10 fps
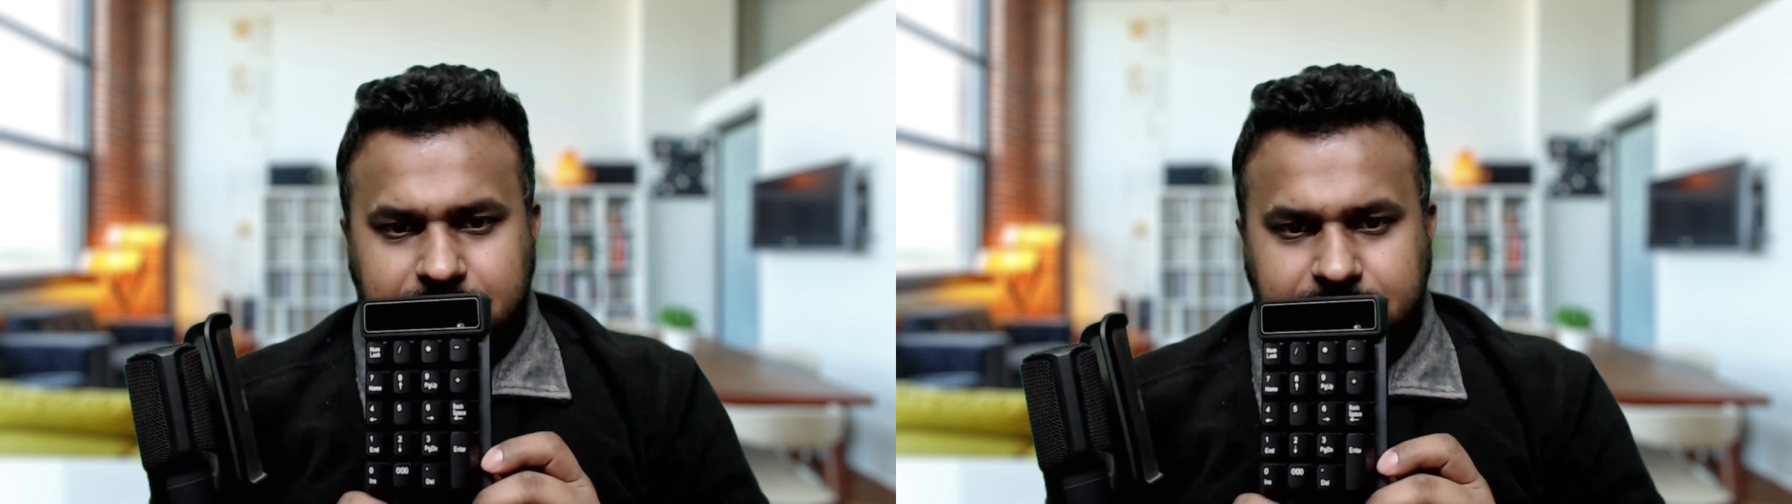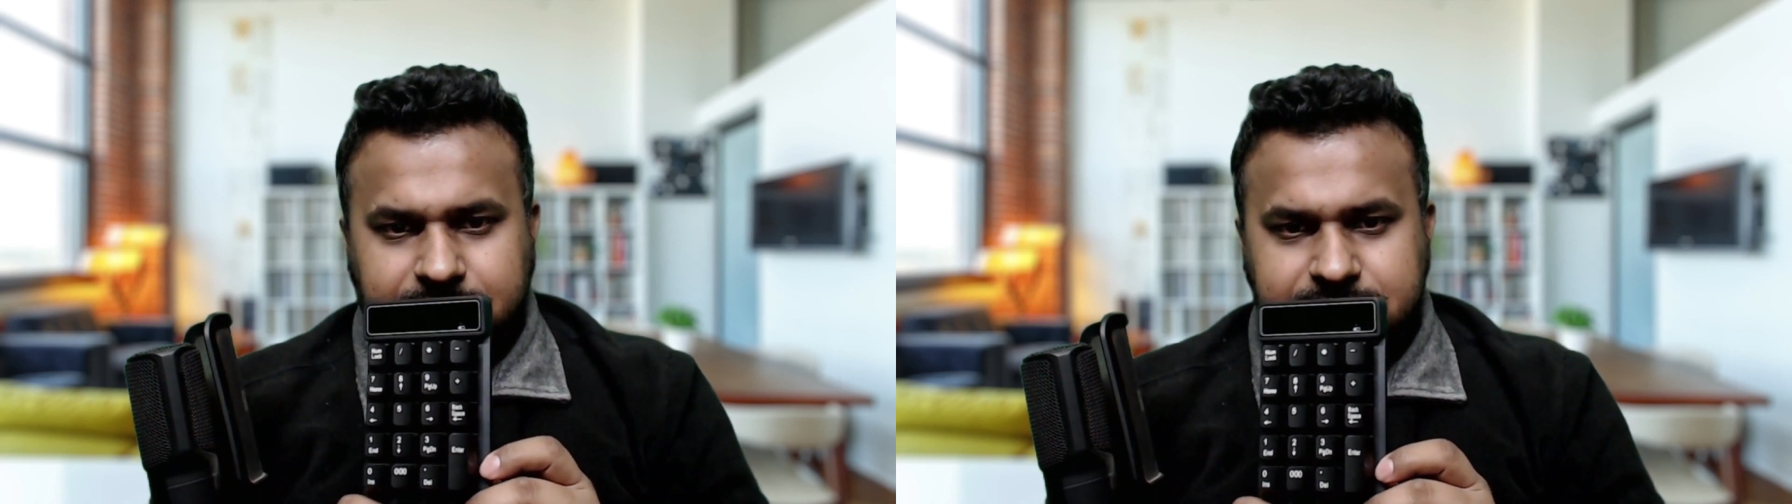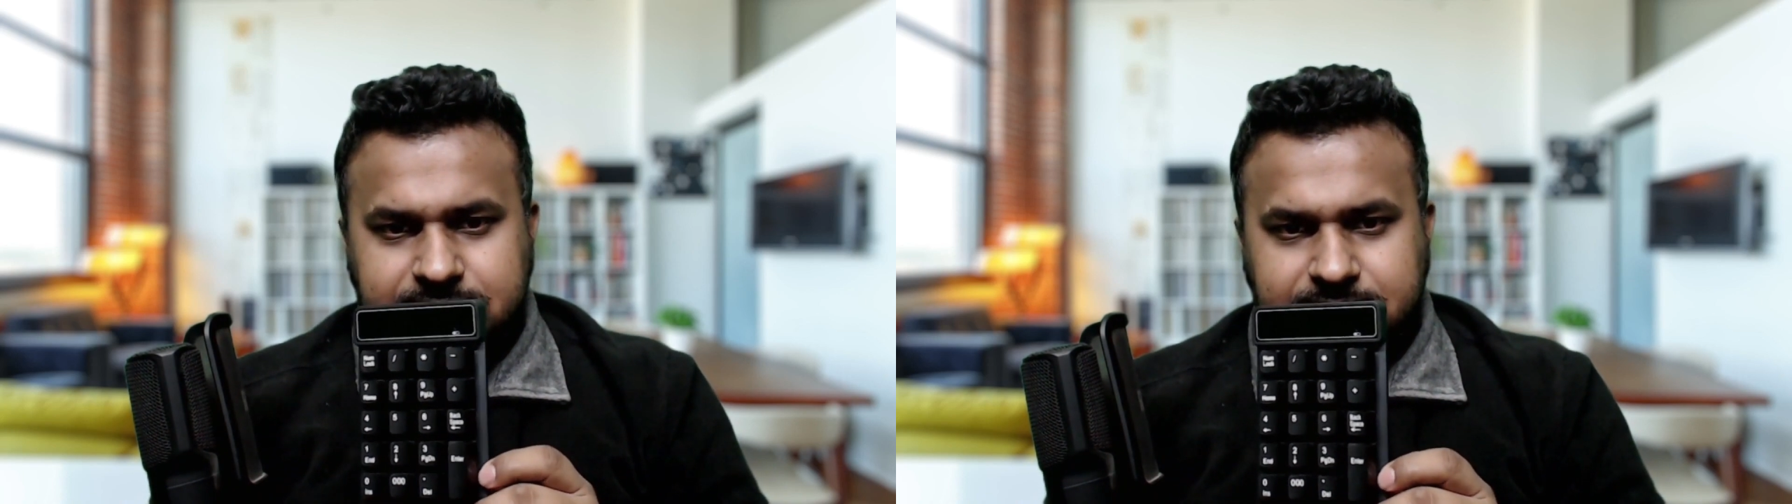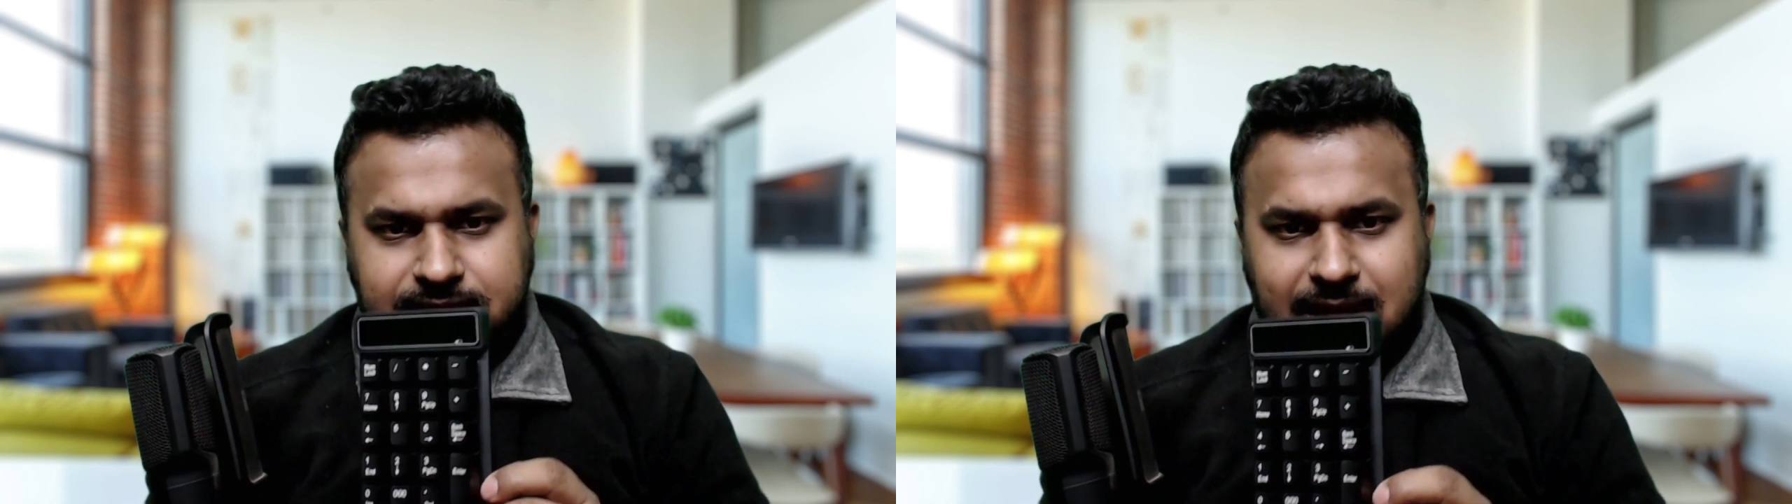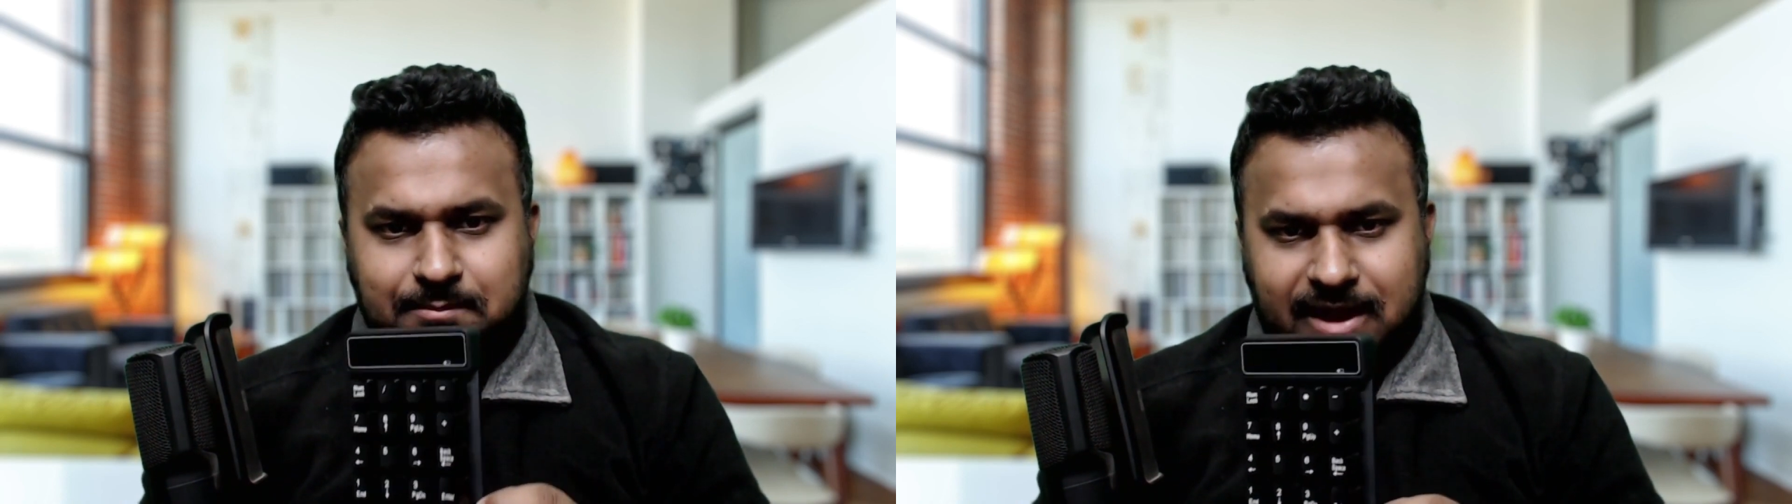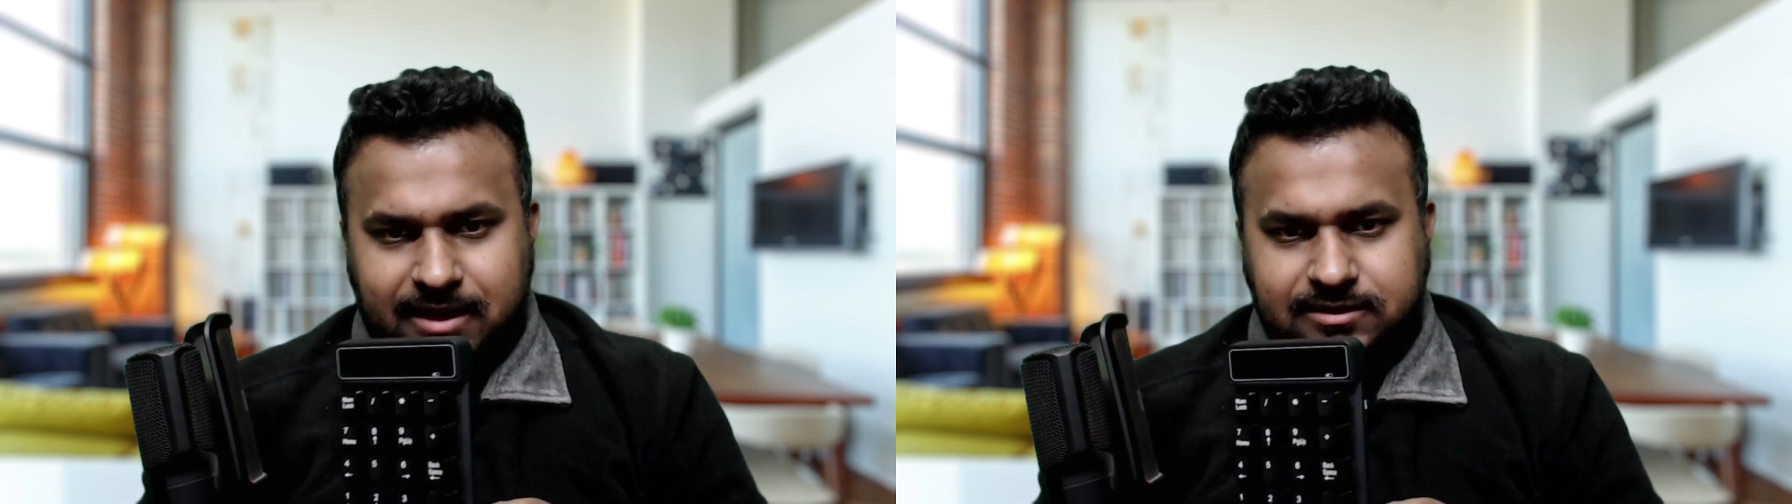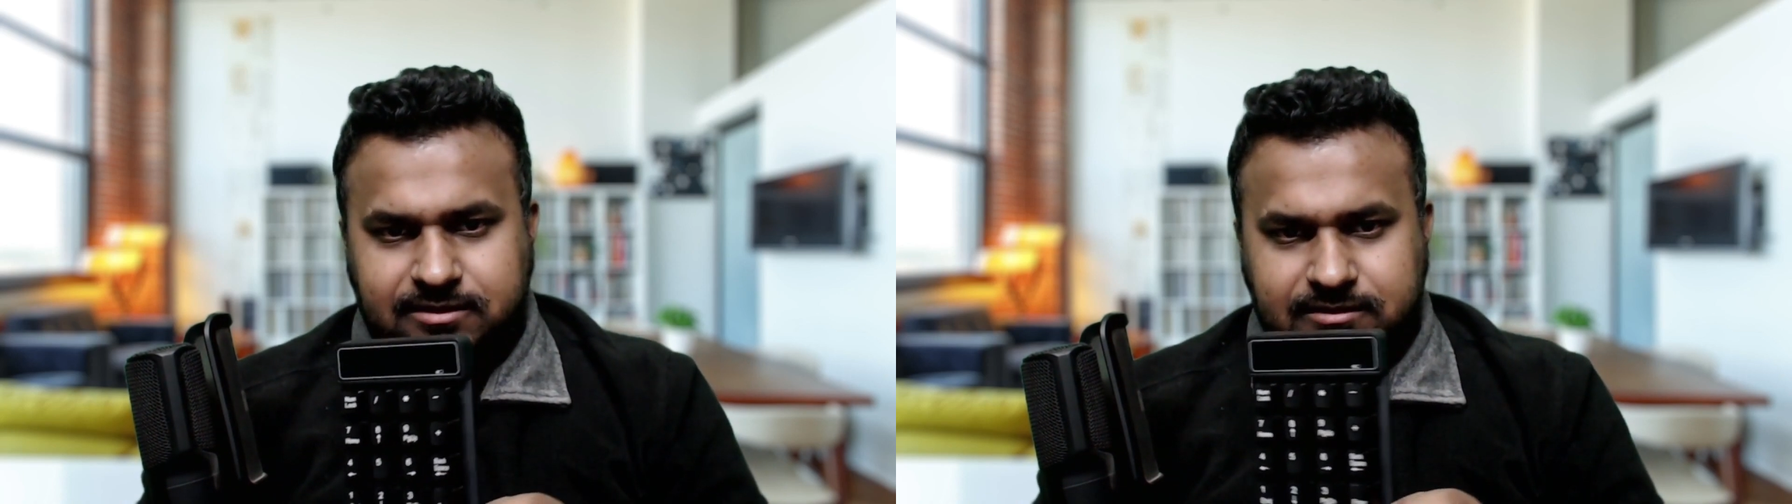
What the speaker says: This is a numpad.